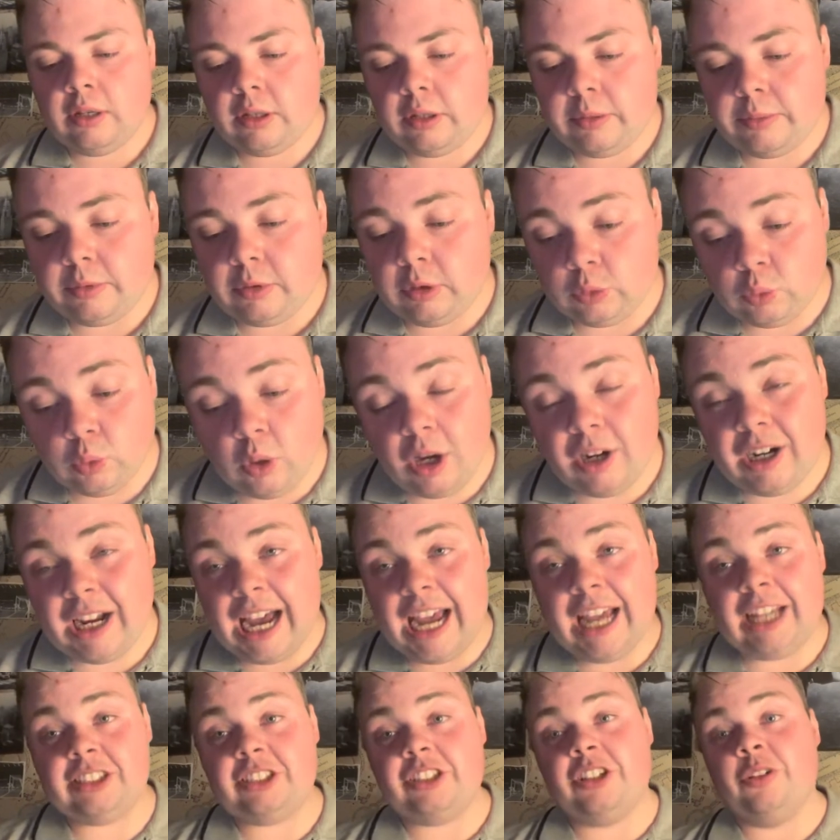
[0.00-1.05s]
because one i
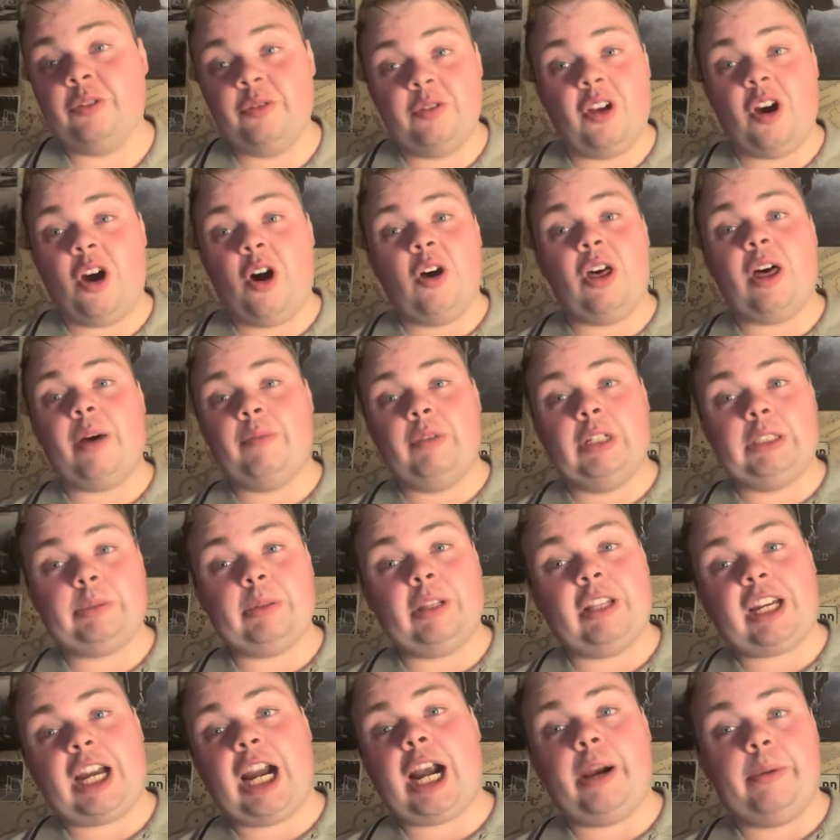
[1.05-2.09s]
actually don't know much about
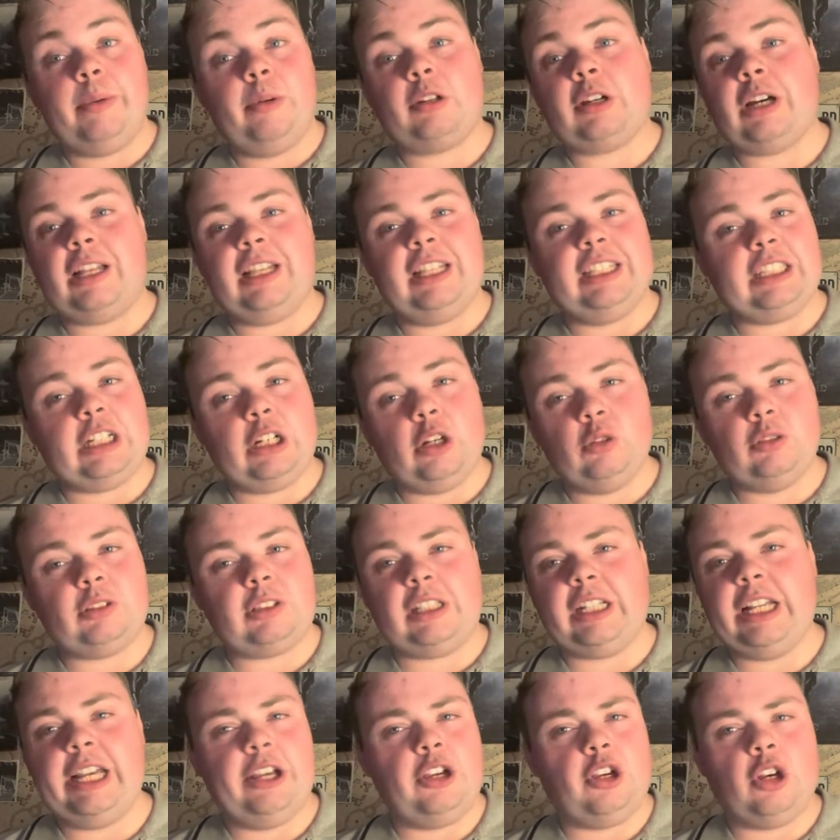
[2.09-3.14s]
the carabao cup listen i know it's
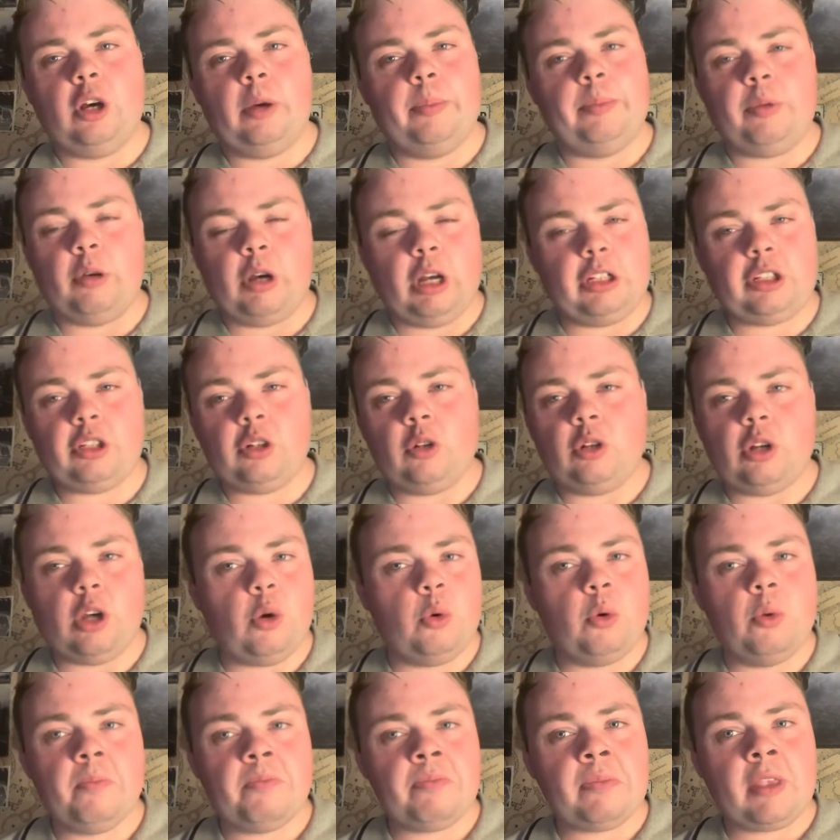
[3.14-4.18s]
league cup but i don't
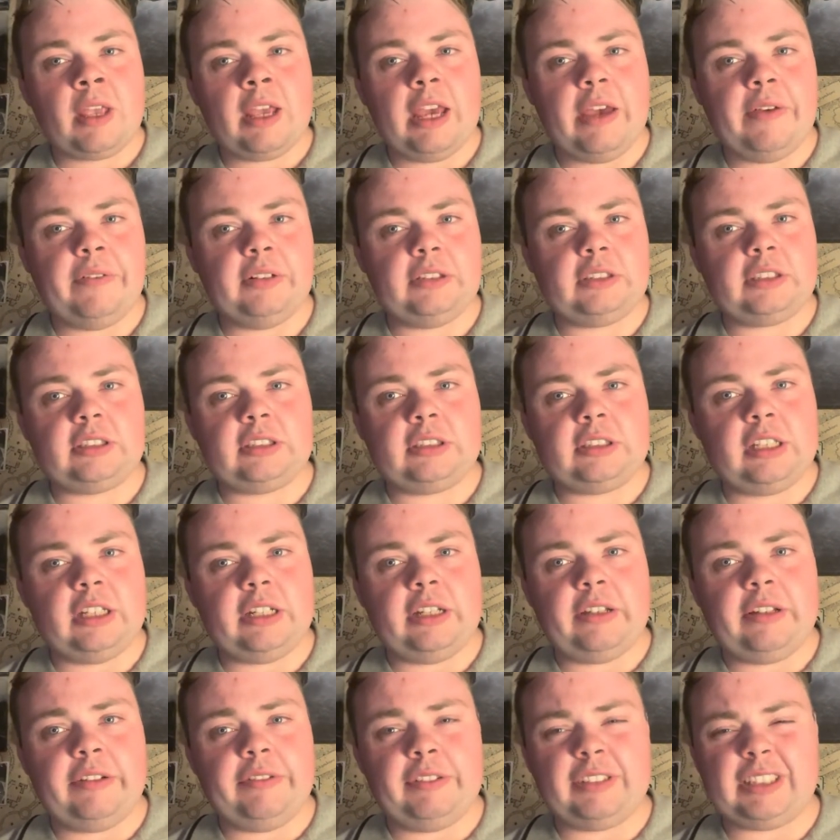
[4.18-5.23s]
know if it's if
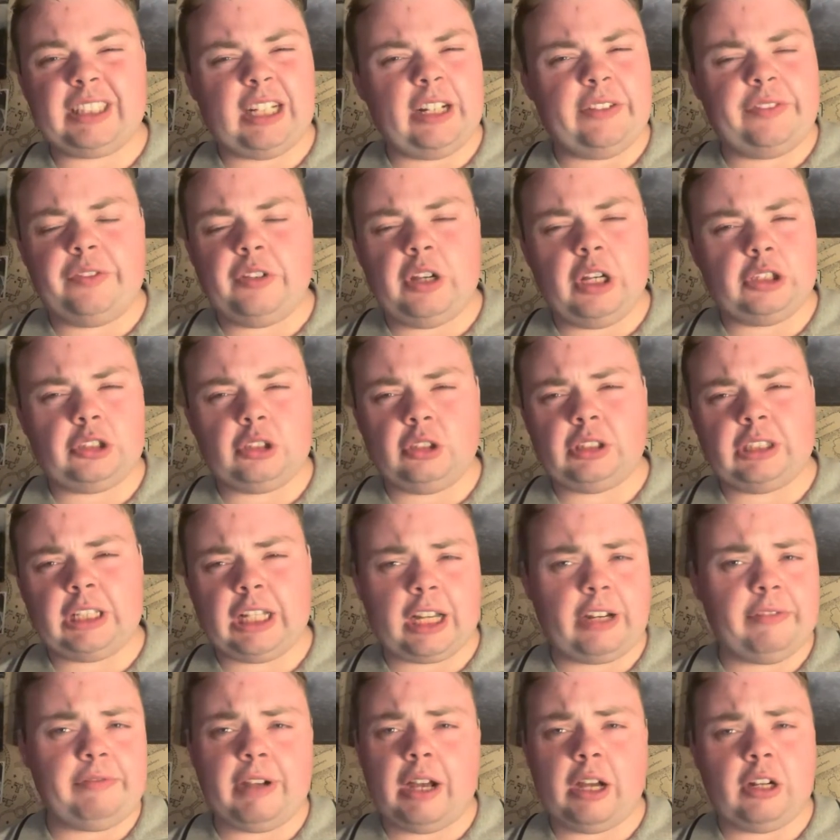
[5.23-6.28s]
it's like the first or
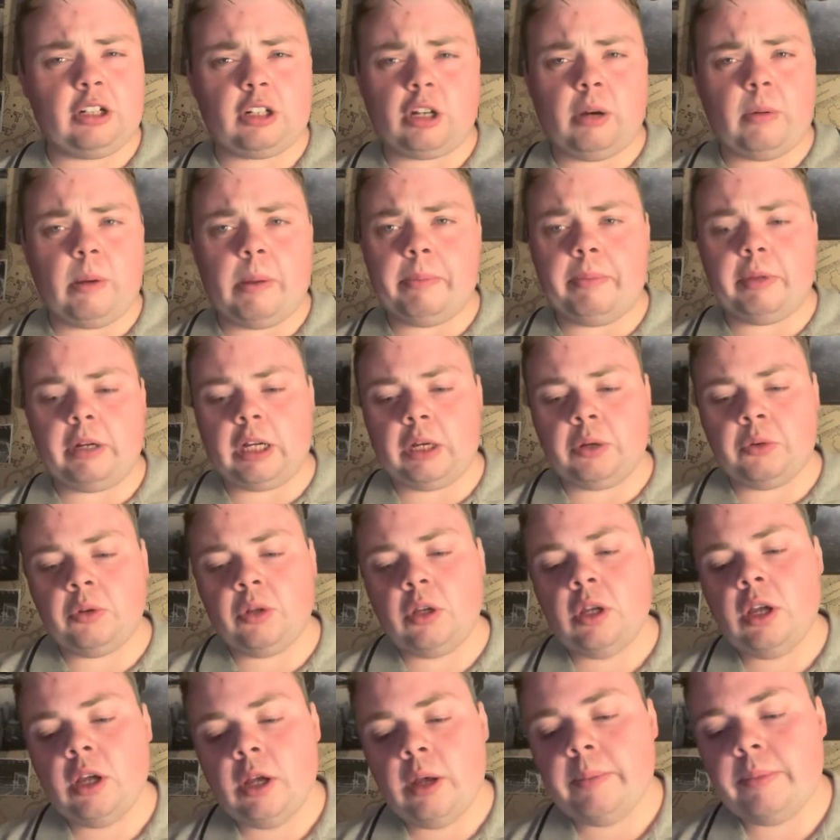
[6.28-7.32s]
second round i can't remember now
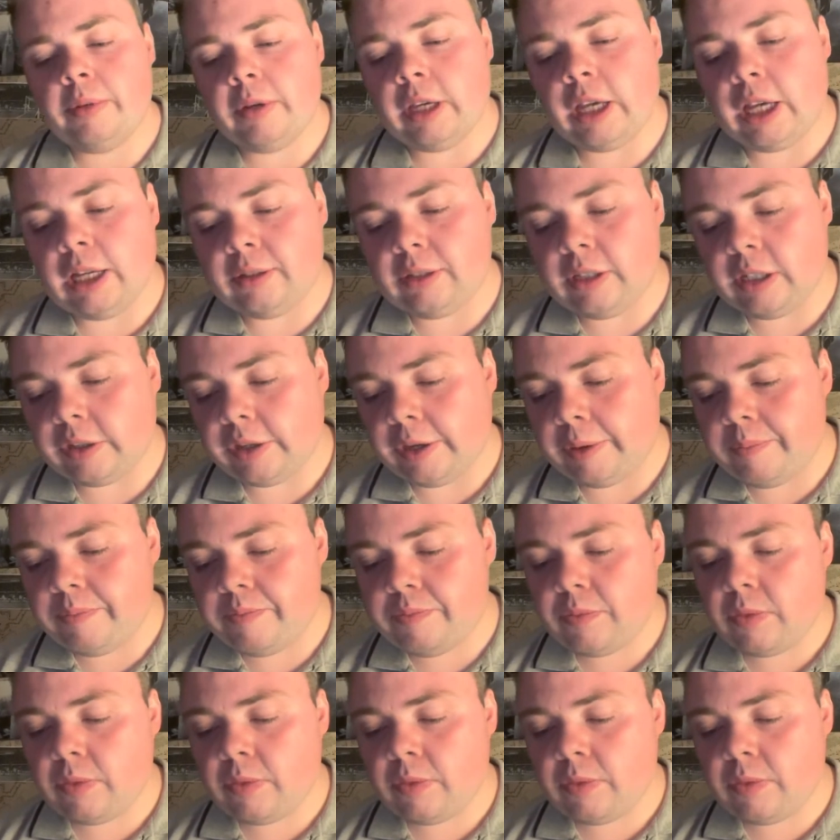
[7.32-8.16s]
but yeah okay